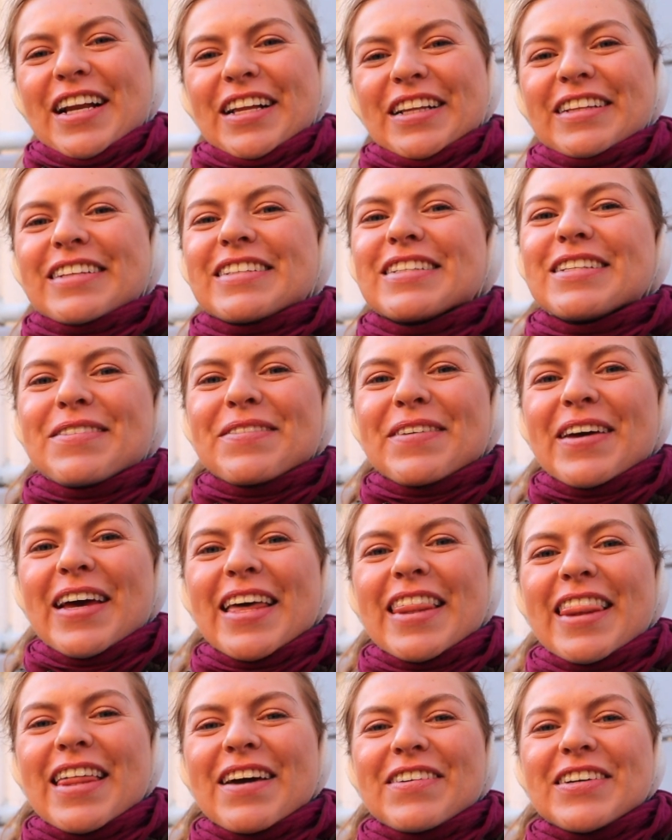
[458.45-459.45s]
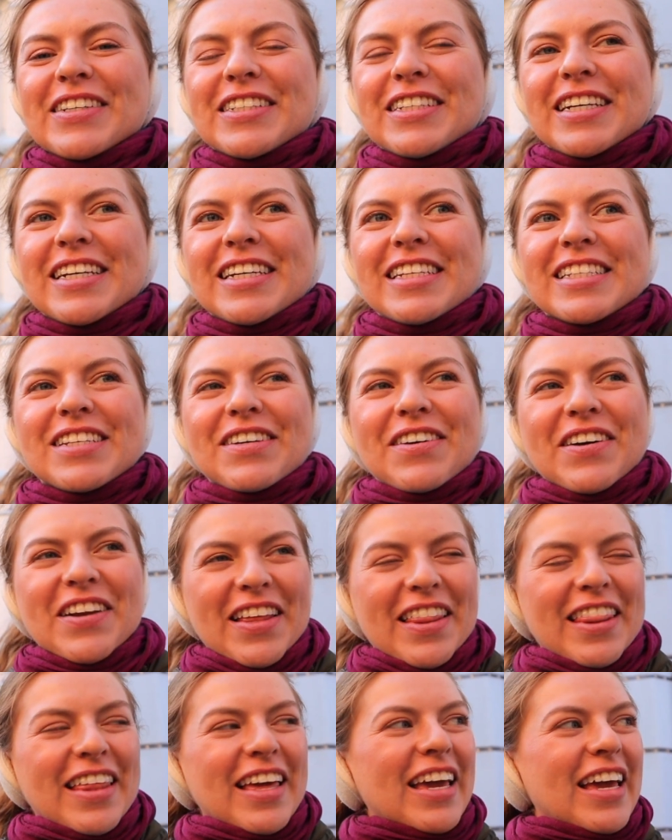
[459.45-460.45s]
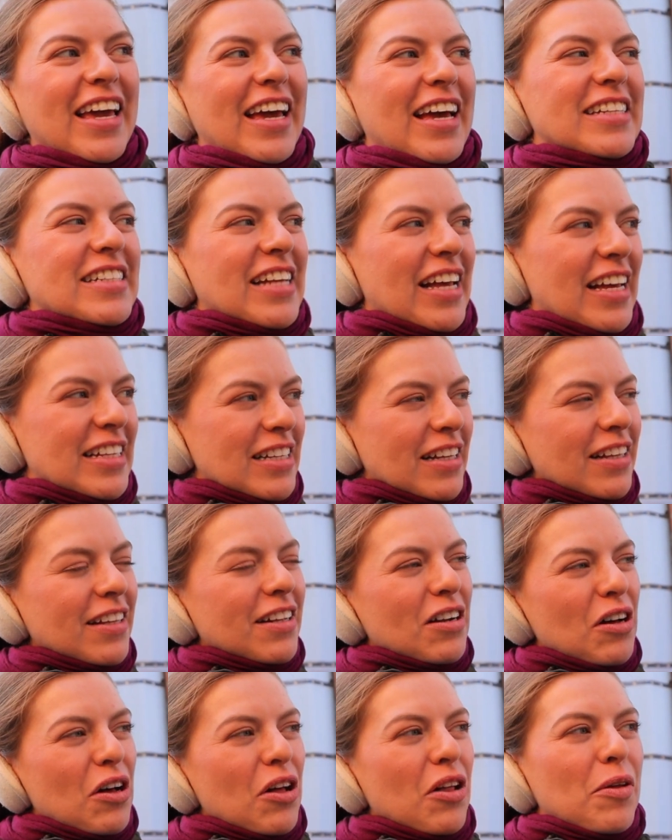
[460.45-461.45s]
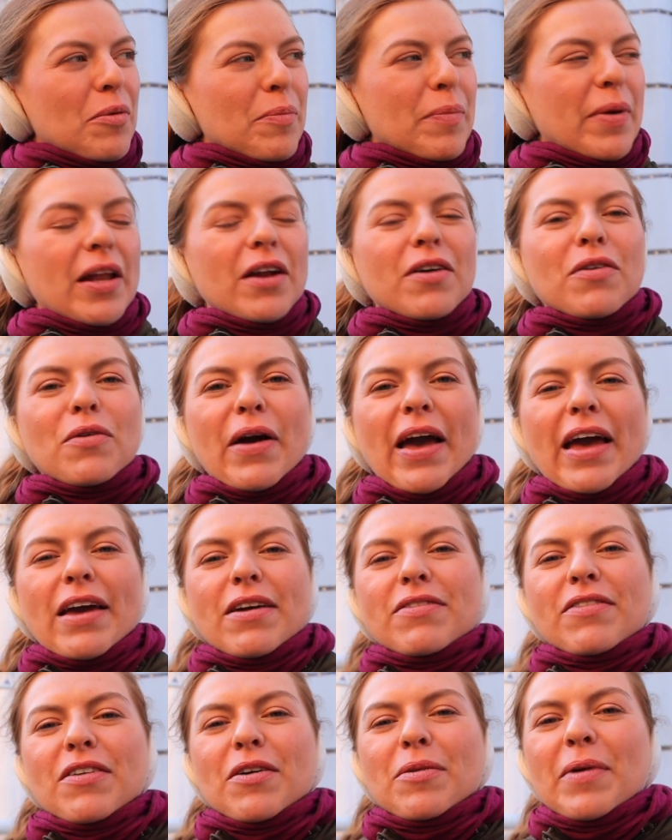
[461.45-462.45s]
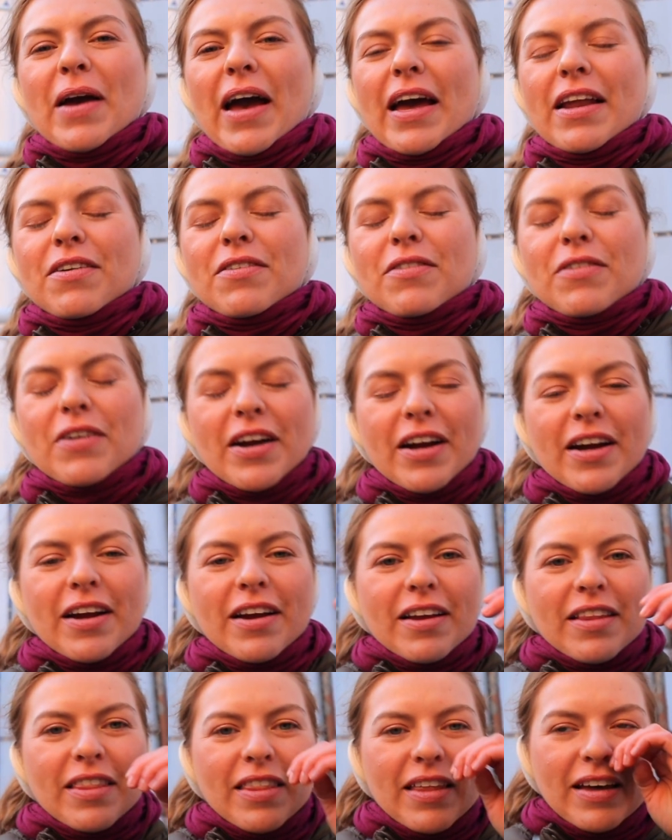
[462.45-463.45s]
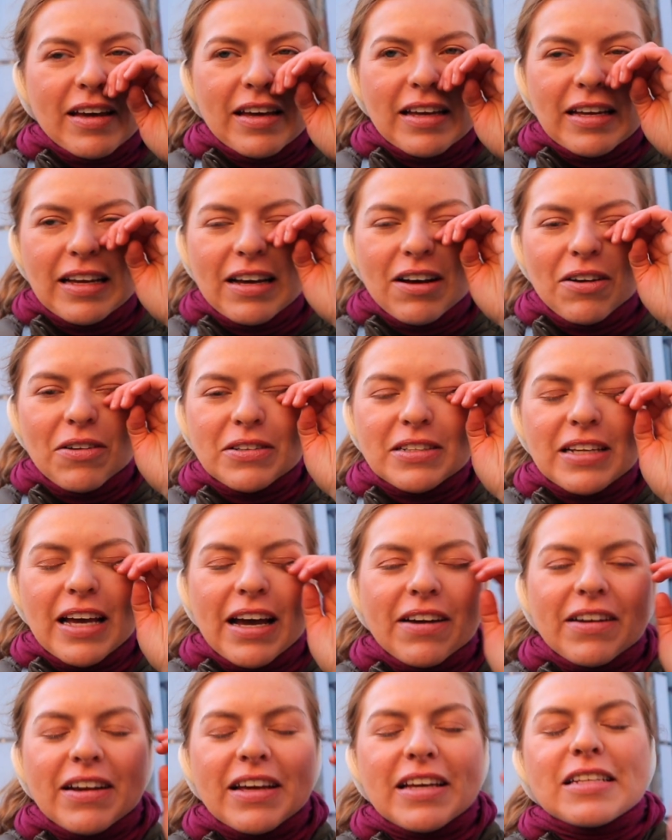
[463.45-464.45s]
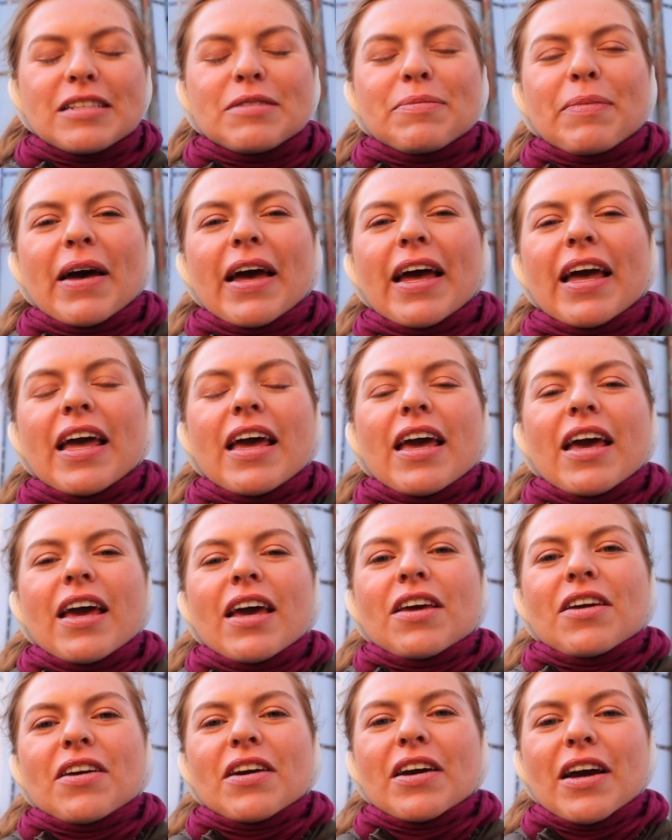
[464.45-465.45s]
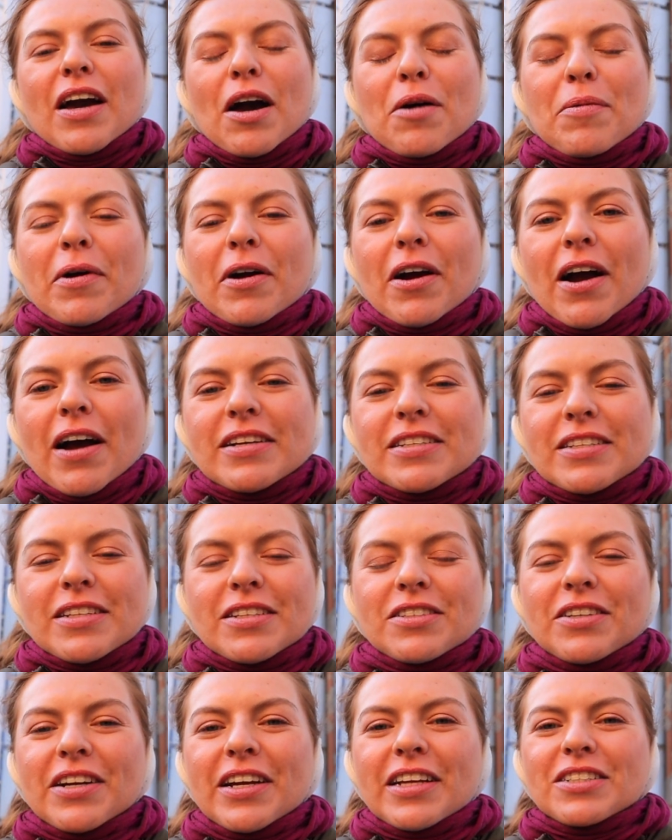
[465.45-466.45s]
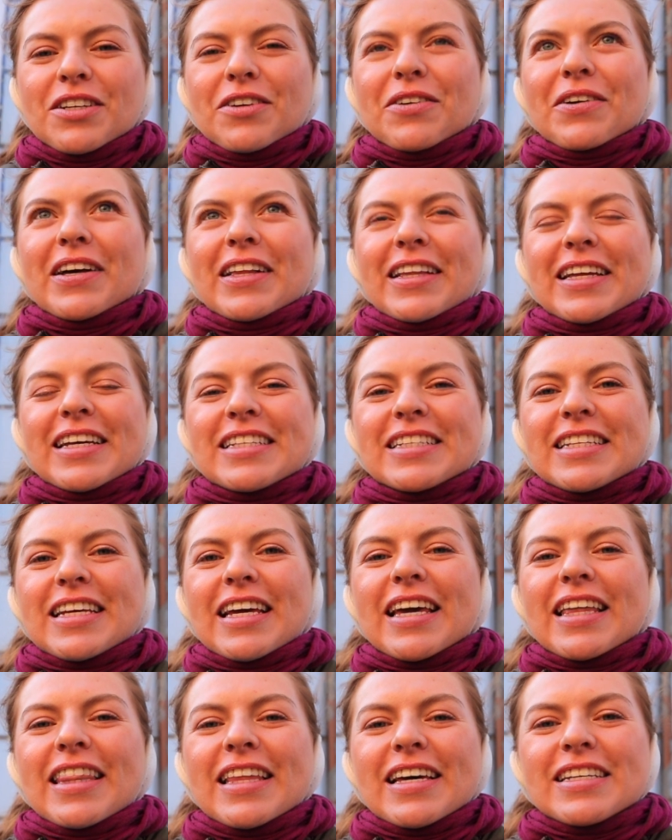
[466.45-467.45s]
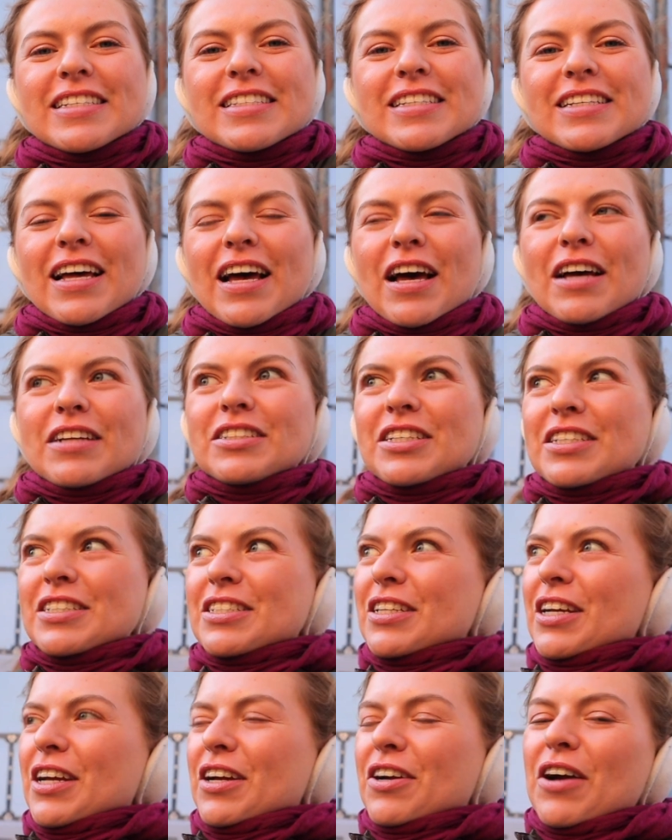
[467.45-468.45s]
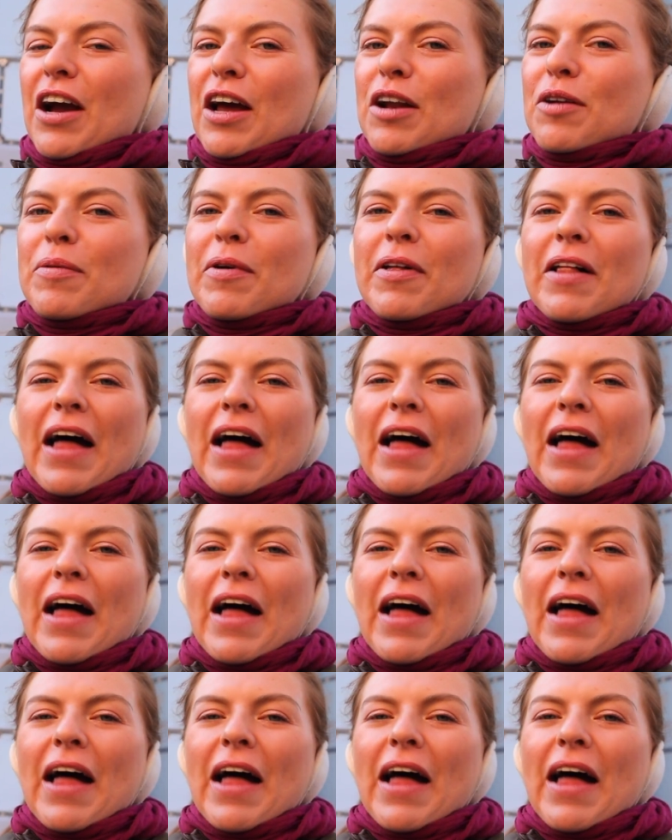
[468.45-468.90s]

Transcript: Elizabeth, which is one of the, it's a little bit away from kind of where the old town is, but you can come across the street to quickly see this just incredible,